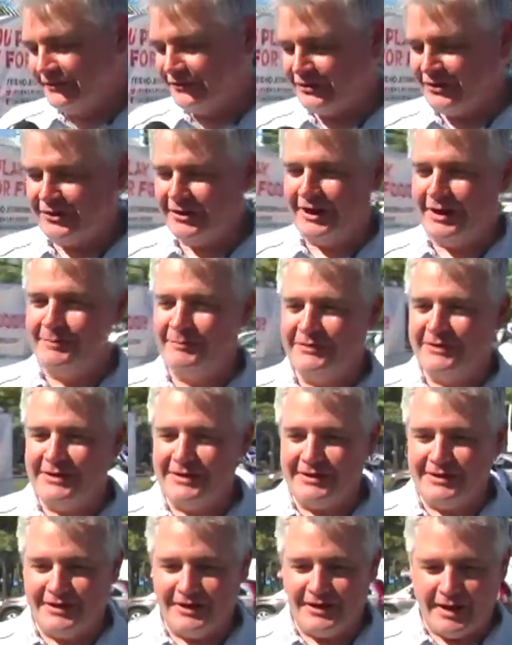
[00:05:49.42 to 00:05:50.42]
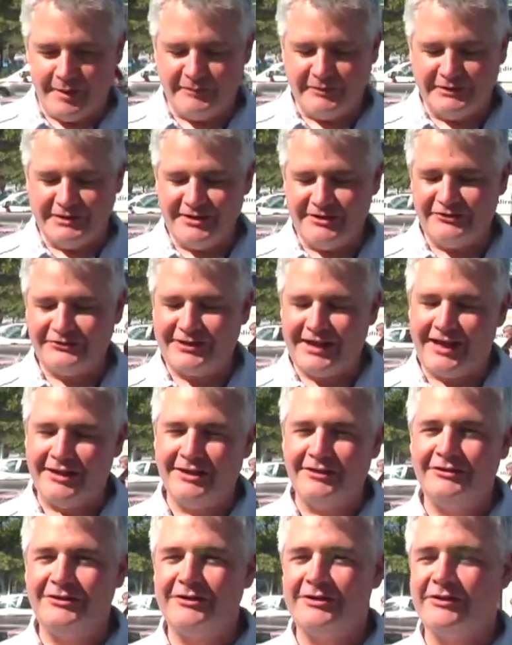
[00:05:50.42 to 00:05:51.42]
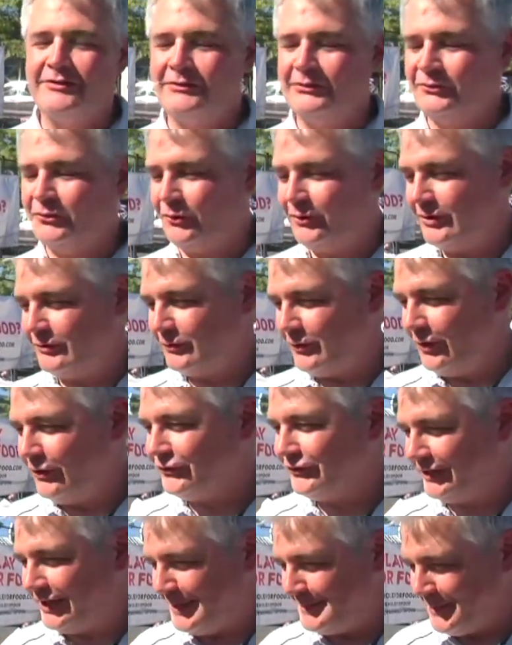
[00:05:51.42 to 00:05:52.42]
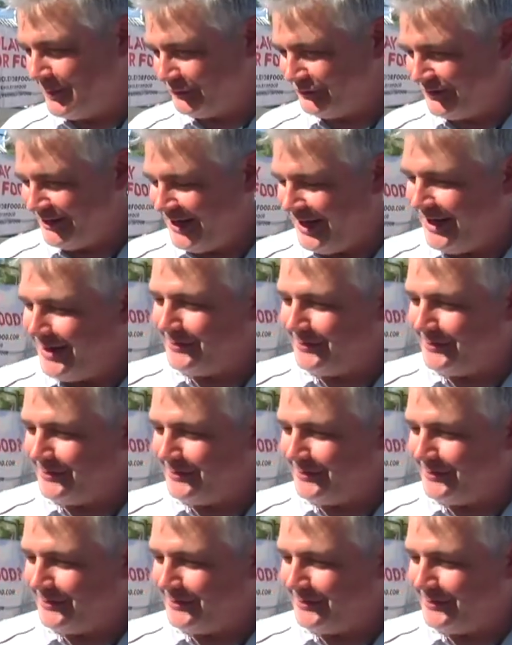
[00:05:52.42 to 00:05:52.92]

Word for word: Sure. I'm the uh, I'm the least talented of the Victoria Royals that came out today.